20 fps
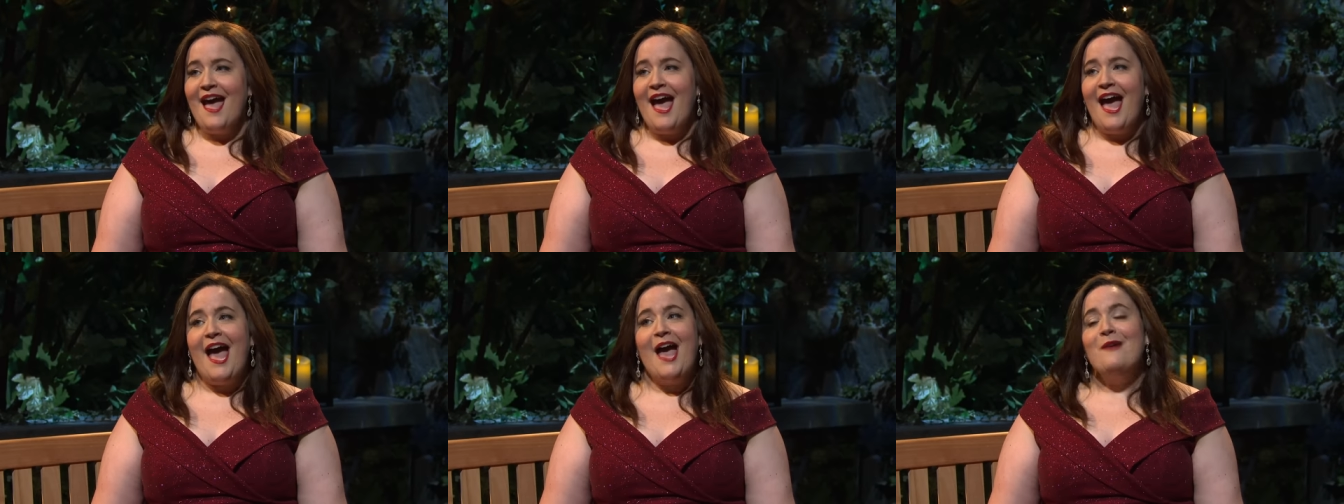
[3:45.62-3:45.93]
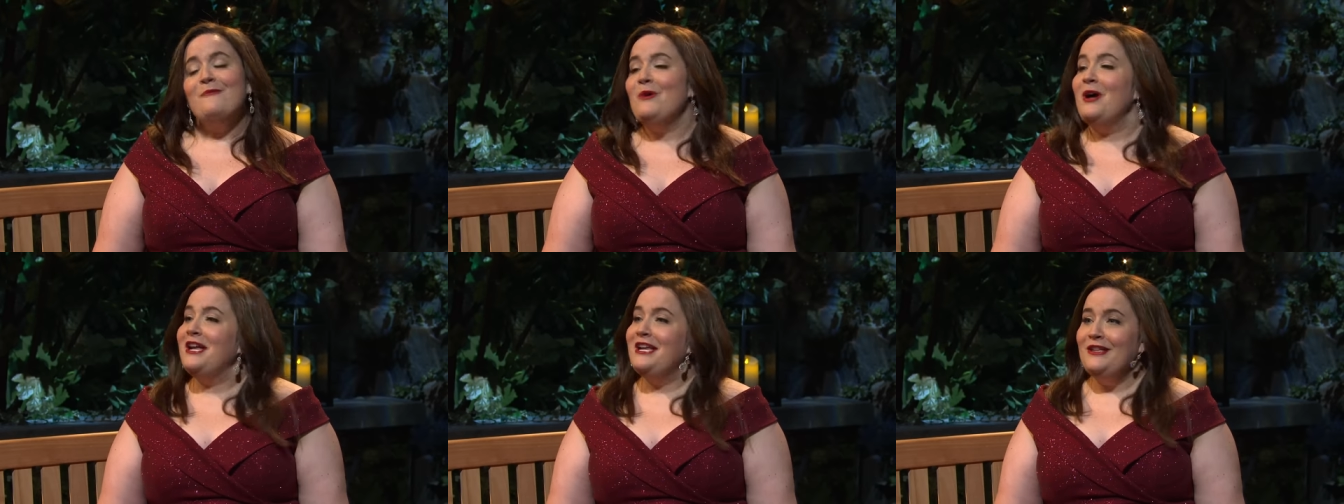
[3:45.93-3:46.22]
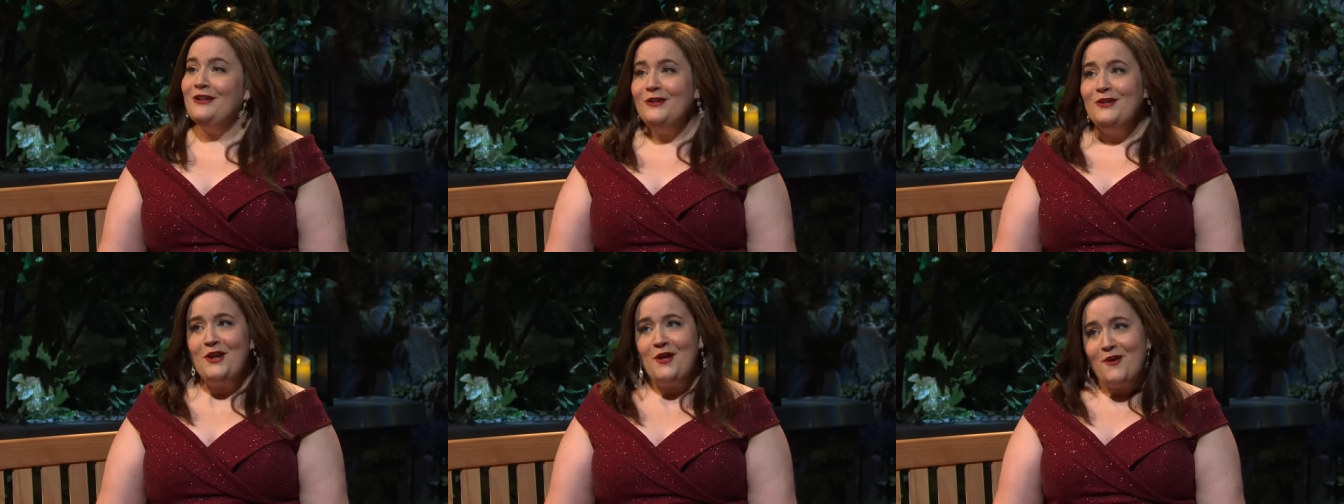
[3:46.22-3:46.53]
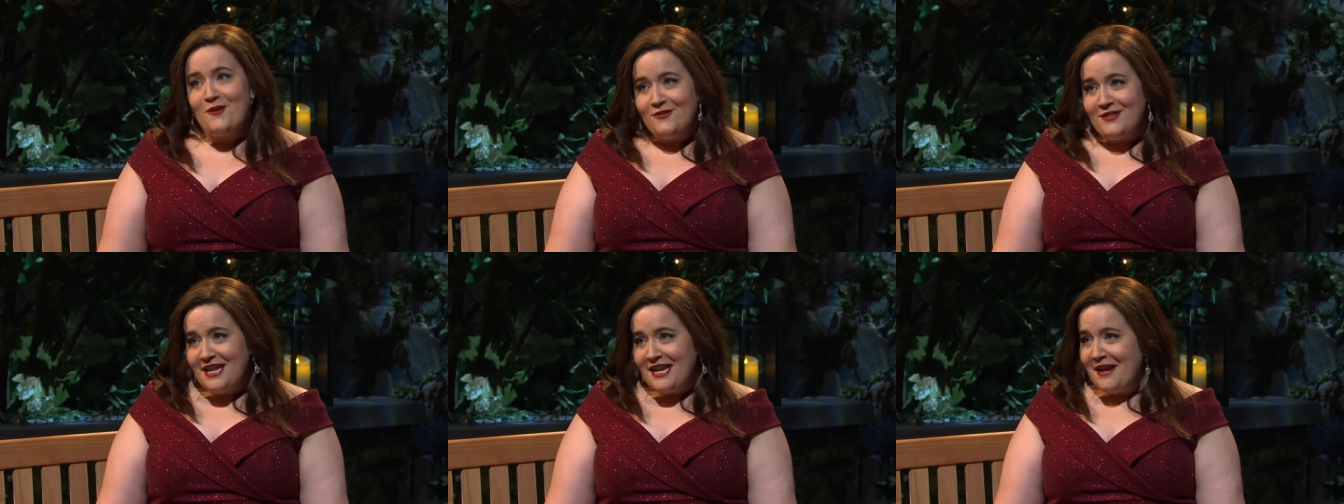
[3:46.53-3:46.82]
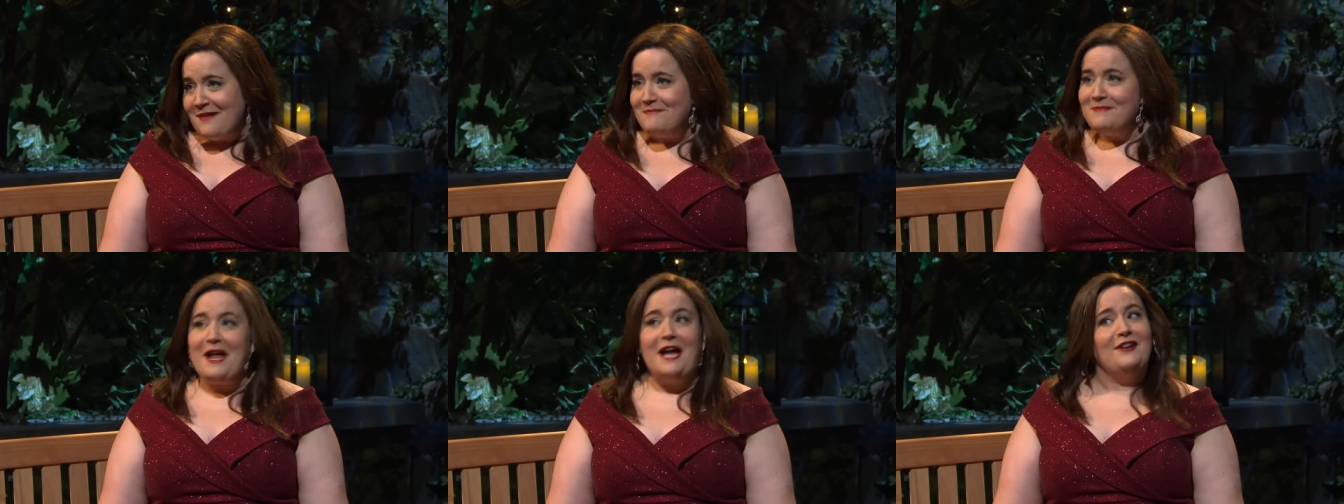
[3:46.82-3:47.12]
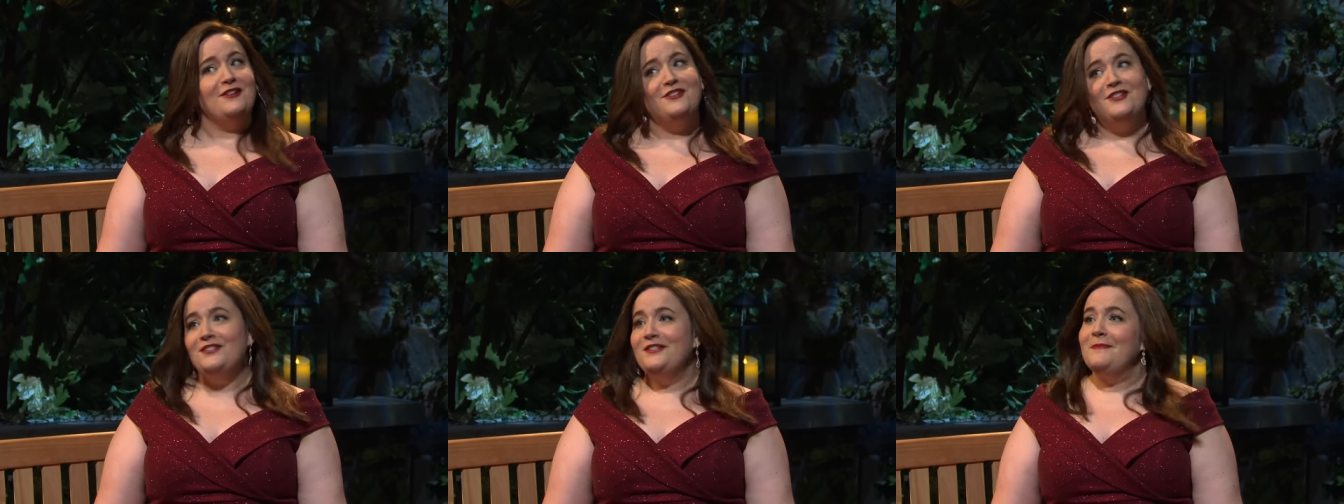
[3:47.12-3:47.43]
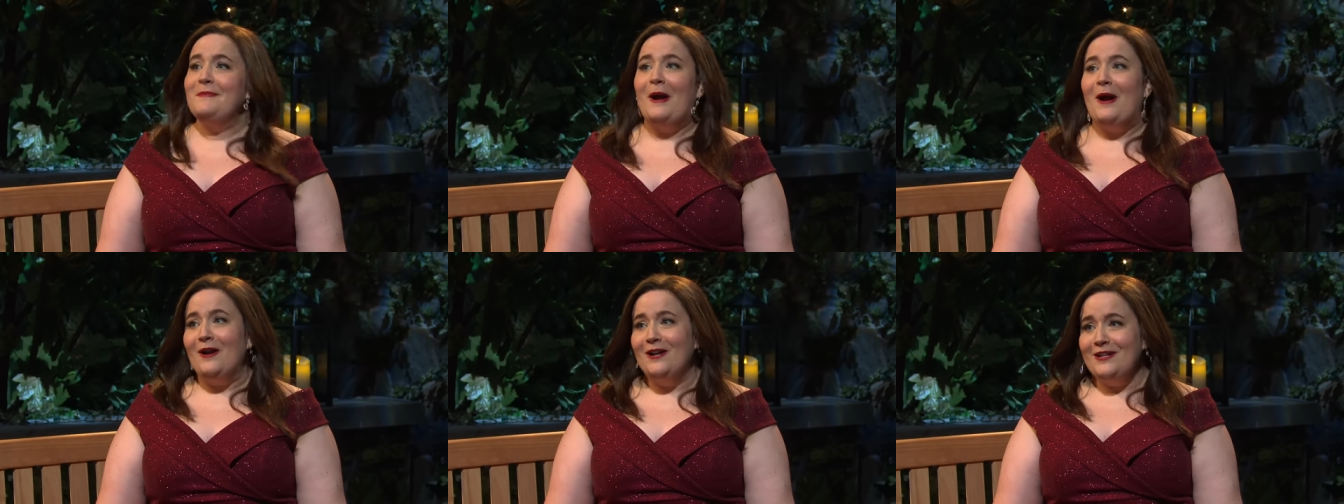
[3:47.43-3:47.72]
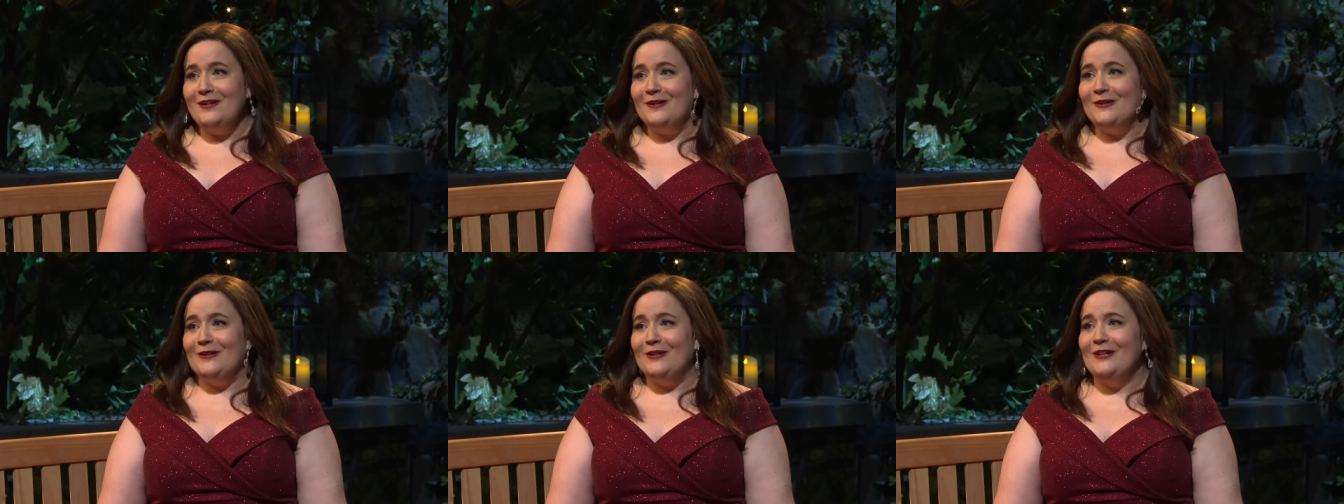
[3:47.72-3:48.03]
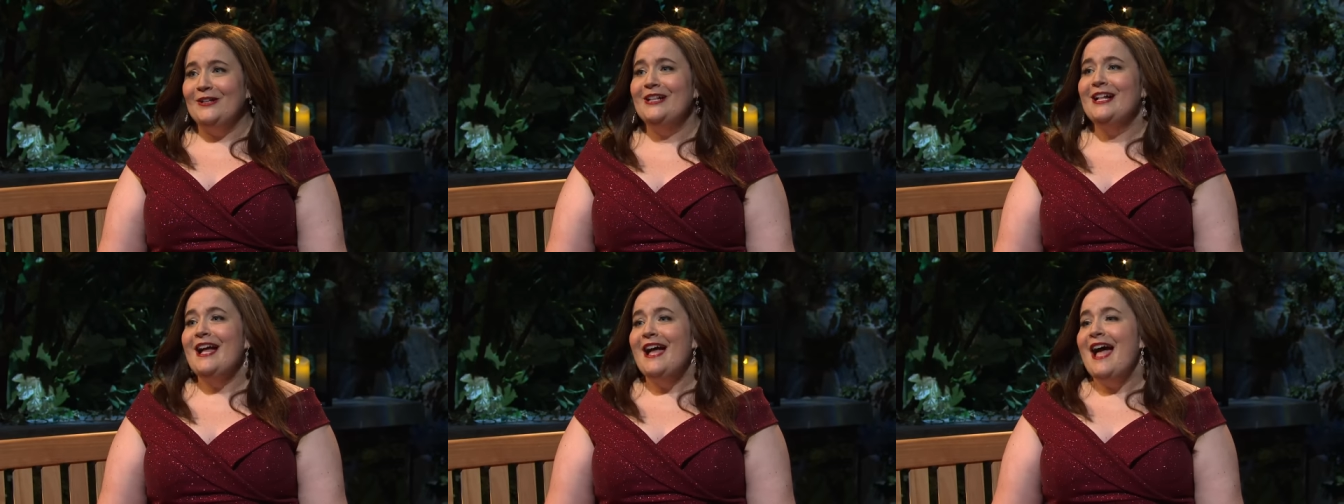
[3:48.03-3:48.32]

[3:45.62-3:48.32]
I want you to know that I'm not just a party girl.